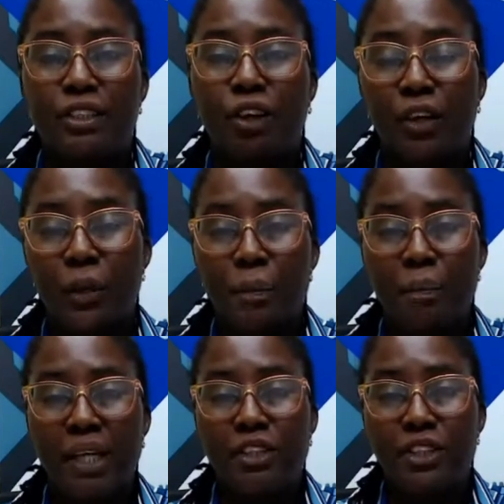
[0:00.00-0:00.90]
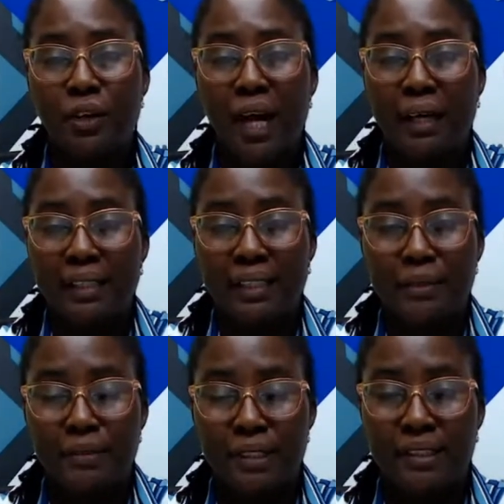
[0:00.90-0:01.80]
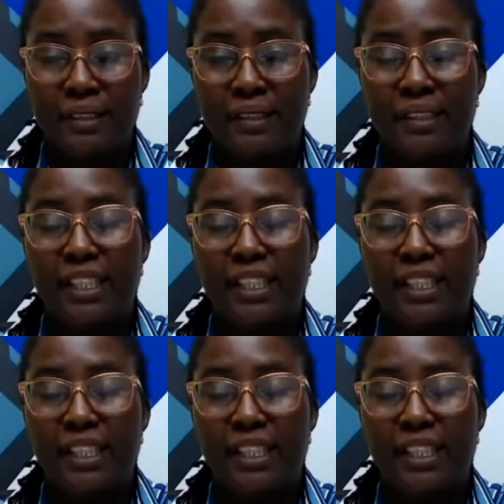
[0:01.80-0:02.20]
document your activities